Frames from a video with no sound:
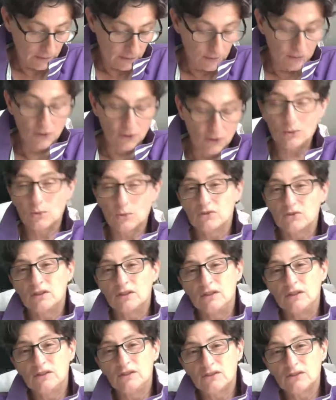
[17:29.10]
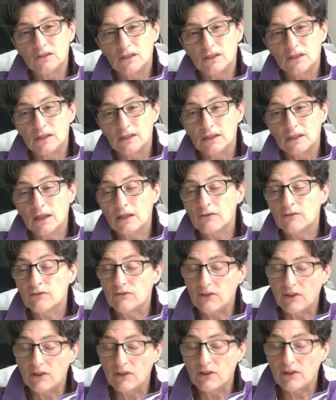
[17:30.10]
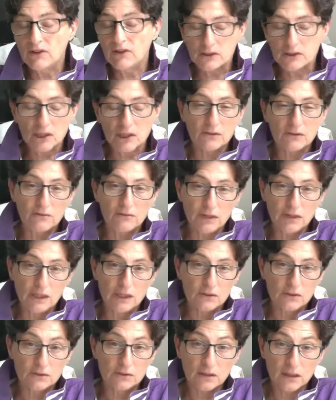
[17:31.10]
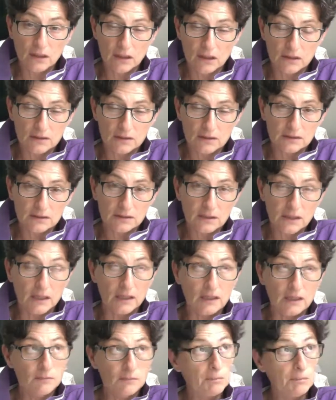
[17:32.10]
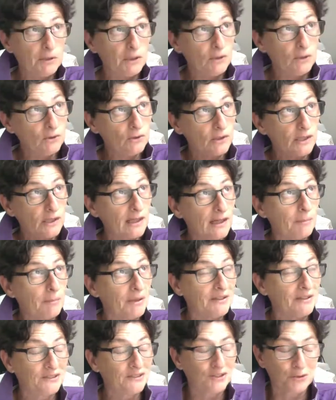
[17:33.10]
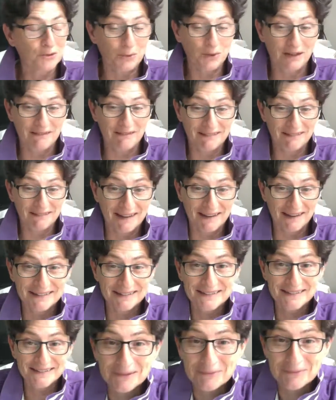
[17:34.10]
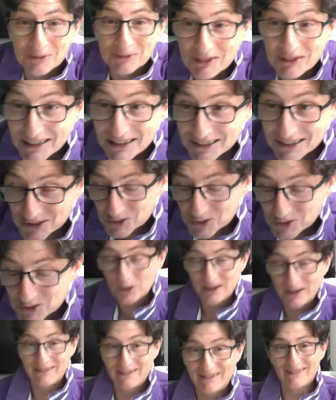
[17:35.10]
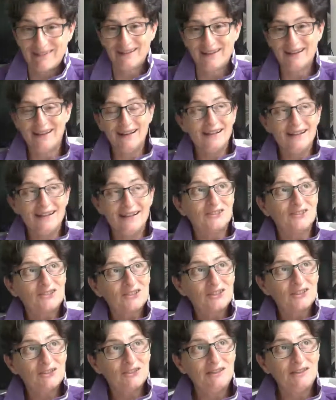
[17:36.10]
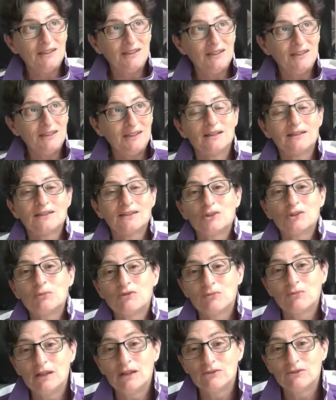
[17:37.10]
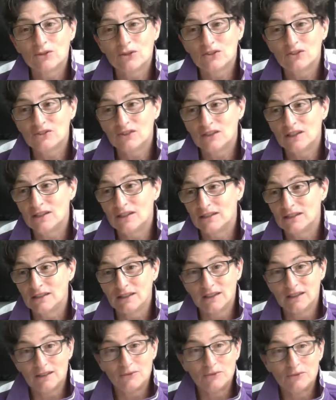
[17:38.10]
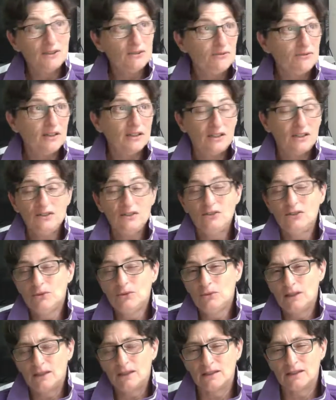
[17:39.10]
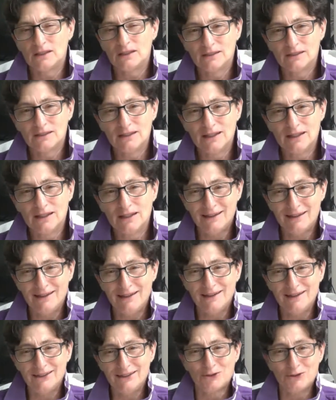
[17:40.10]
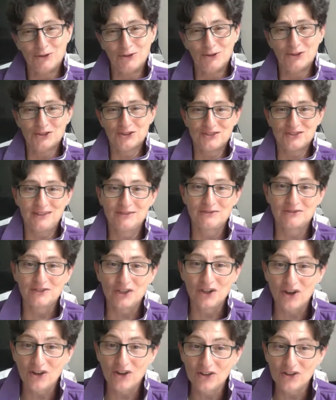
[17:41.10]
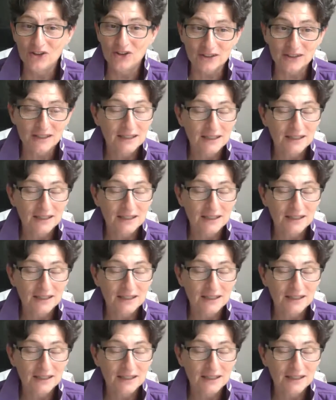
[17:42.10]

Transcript: God wasn't listening. And Fudge had a really good heart. I remember looking up and swearing at him, really swearing, screaming at the top of my voice, saying, "What the fuck are you doing? You call yourself God?"